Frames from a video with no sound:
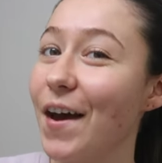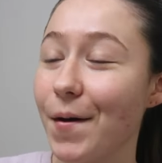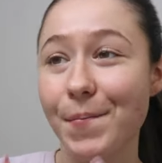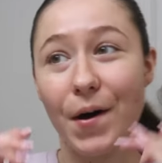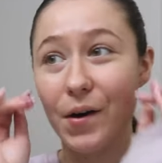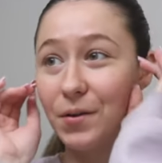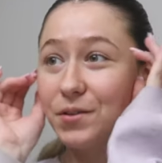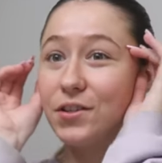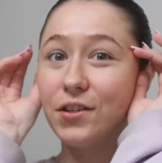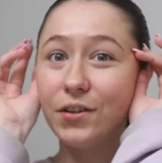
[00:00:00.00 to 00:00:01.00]

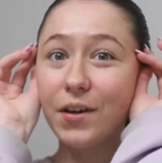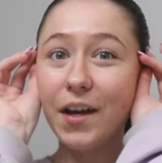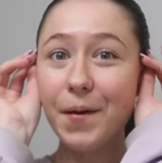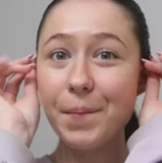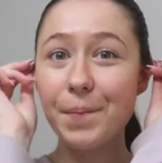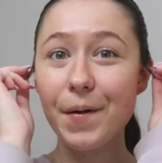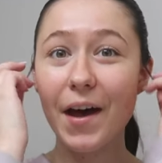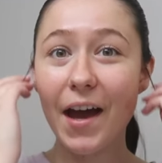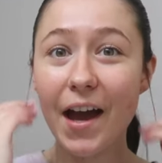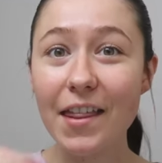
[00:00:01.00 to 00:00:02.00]
Opposed to it,
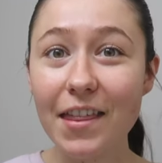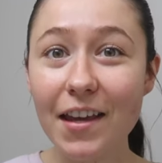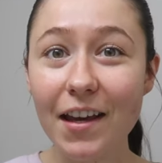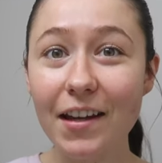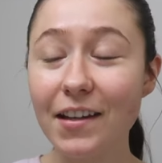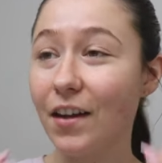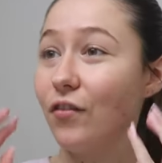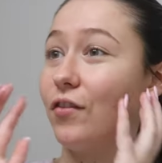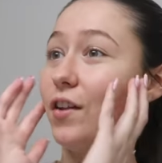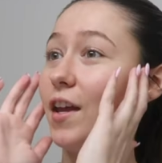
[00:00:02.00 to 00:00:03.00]
but I think I
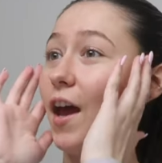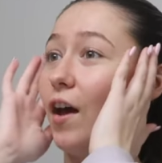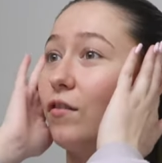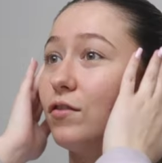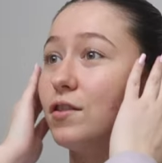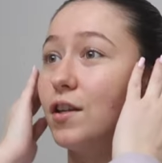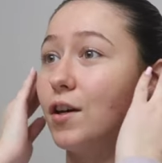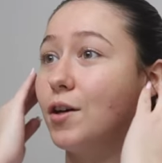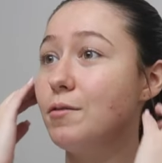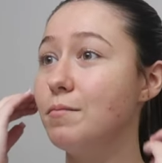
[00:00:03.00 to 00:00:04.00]
definitely have
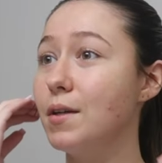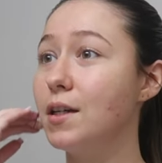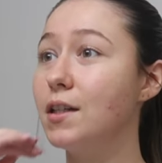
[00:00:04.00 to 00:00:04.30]
some